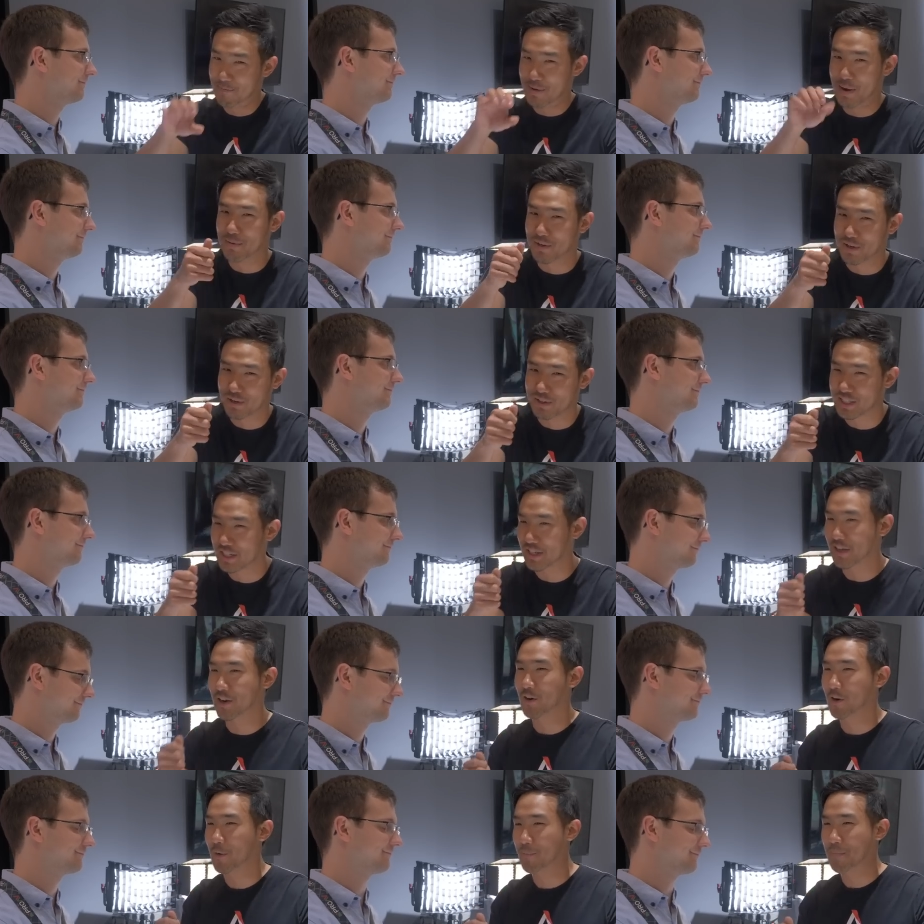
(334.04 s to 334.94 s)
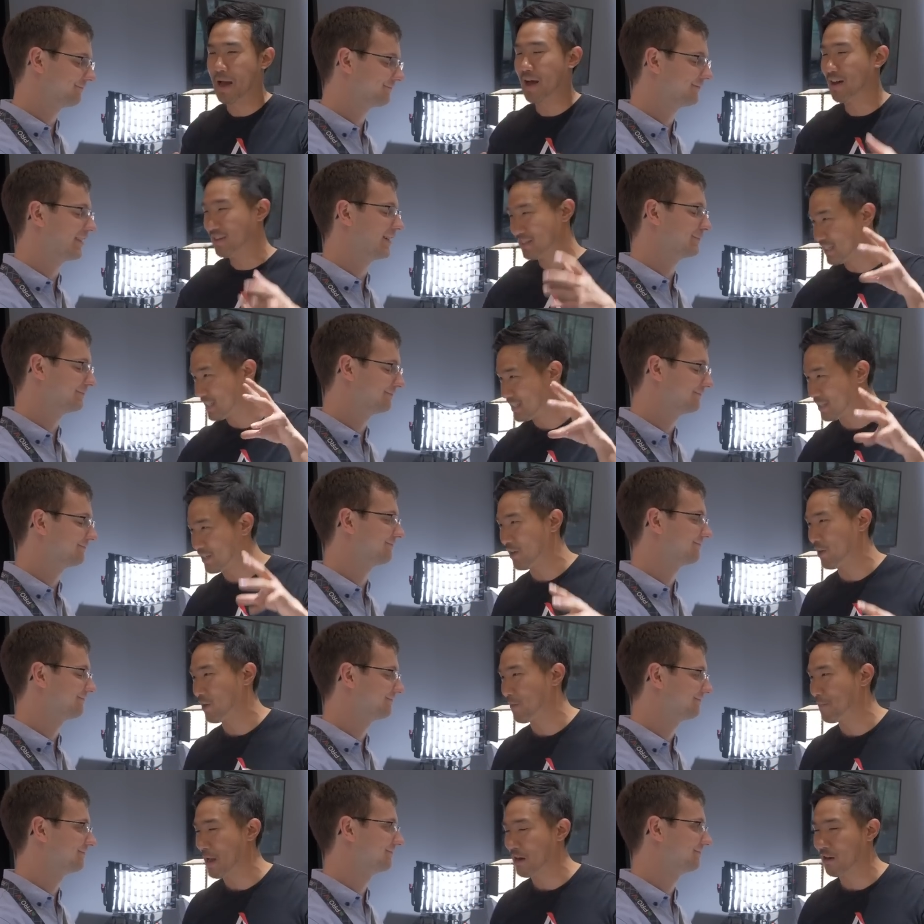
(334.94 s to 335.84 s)
Speaker 1: and be able to secure your ballast and secure
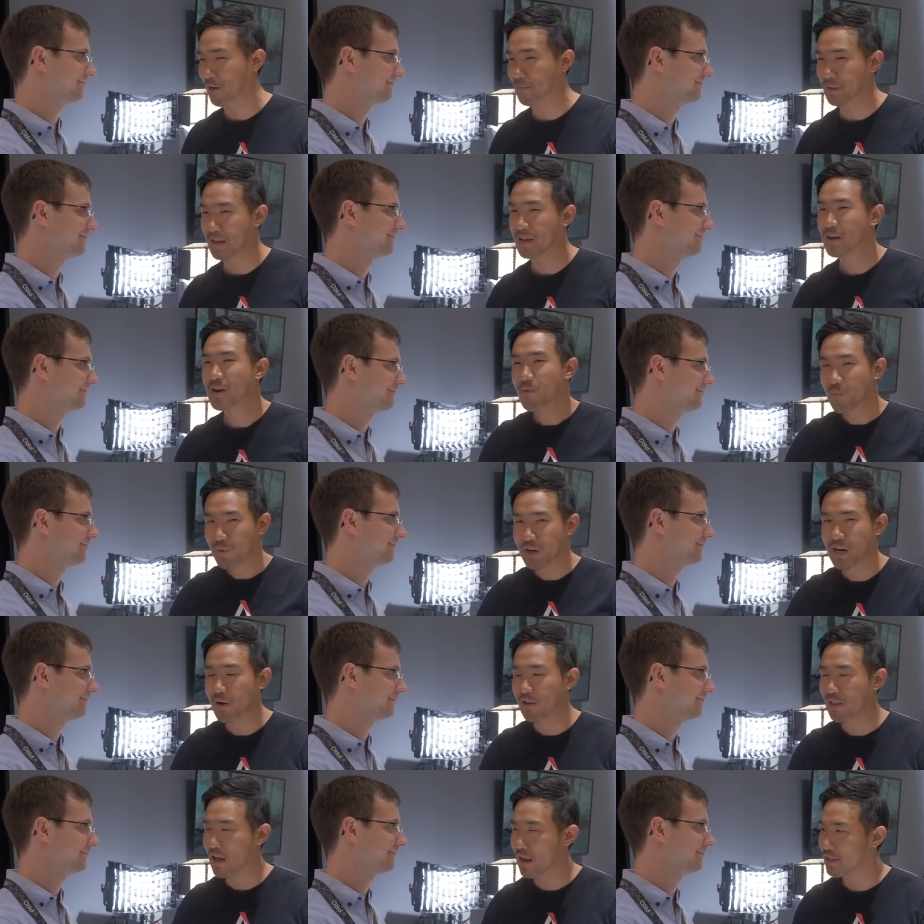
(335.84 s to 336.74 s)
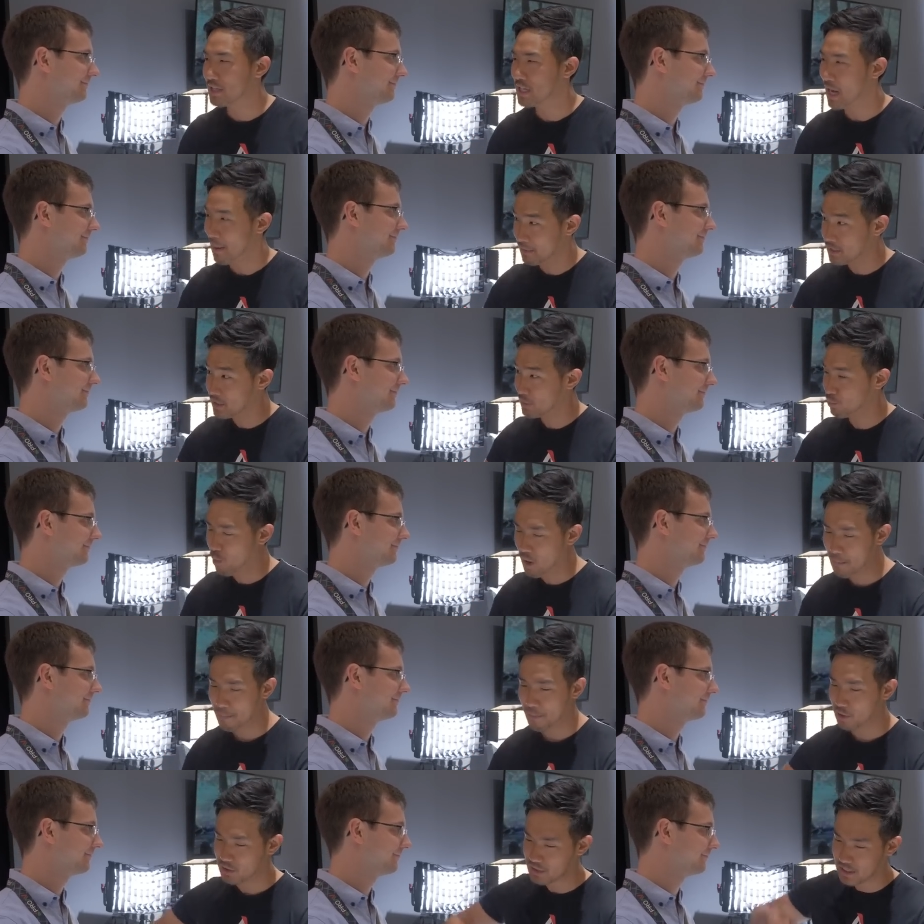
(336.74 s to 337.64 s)
your battery plate. We know a lot of the time it's just one
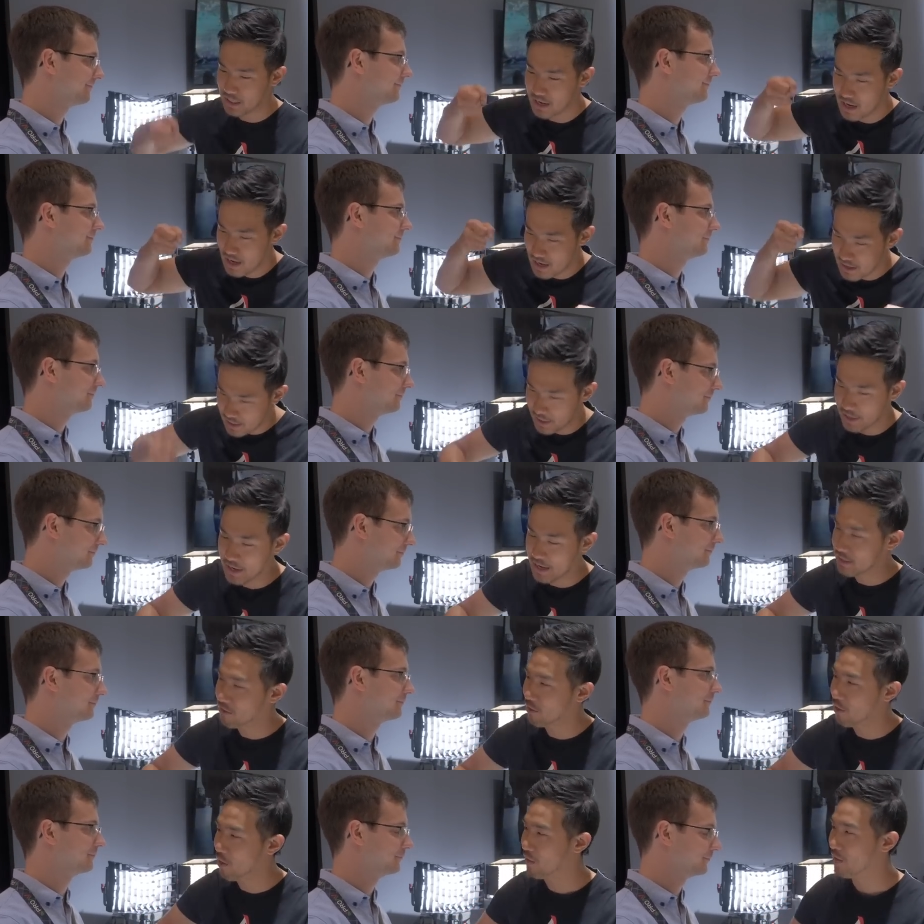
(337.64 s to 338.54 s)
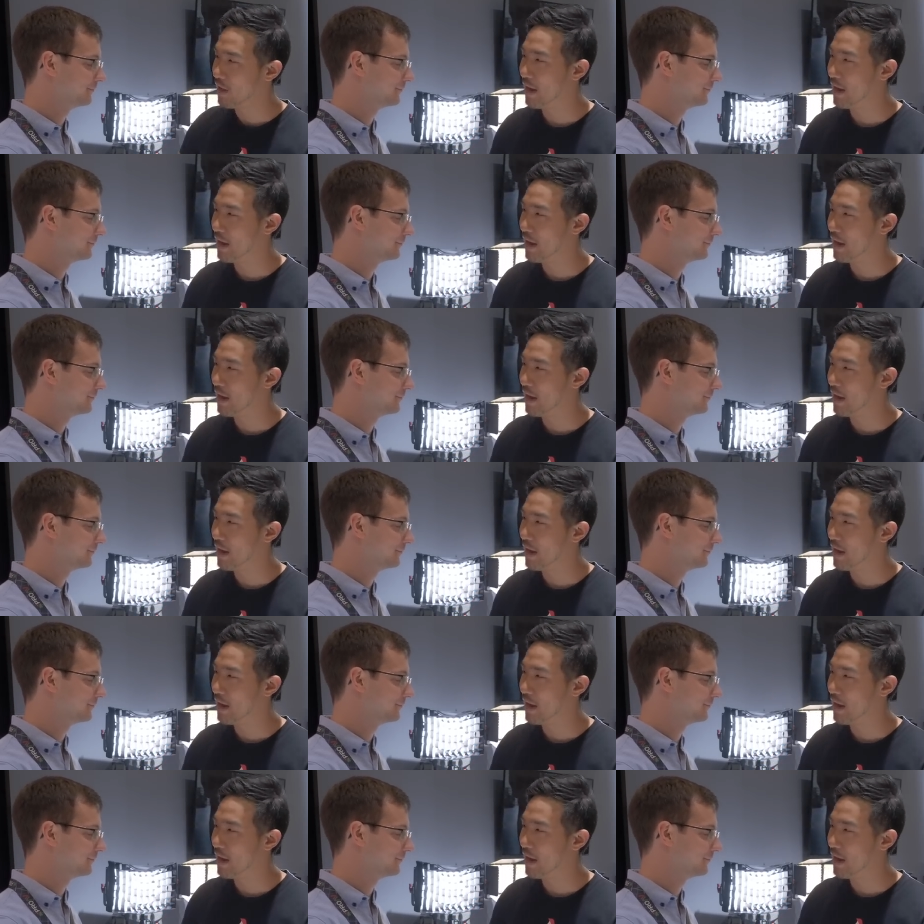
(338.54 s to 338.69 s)
person you need to throw a